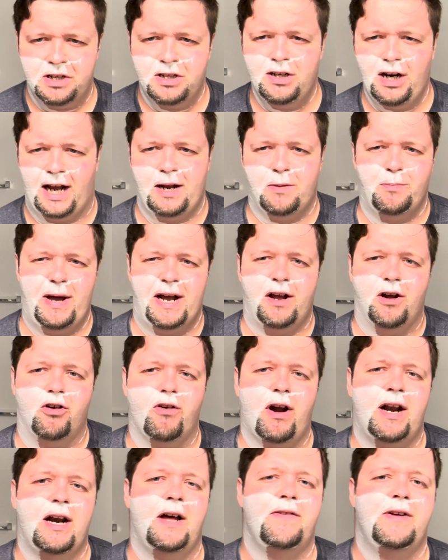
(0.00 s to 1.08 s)
like bigger
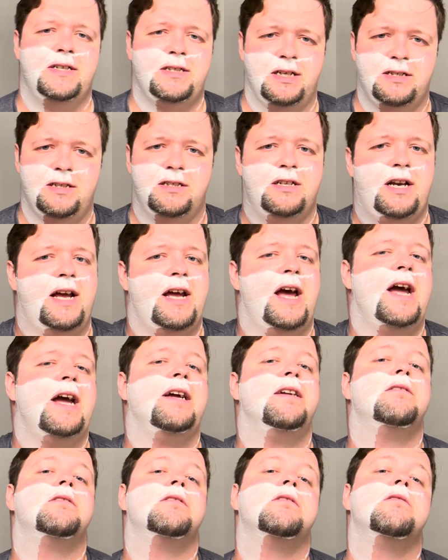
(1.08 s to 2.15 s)
grind like this. This is an
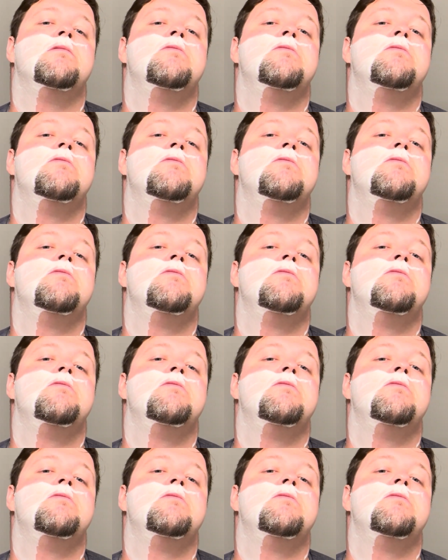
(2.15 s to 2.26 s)
8/8.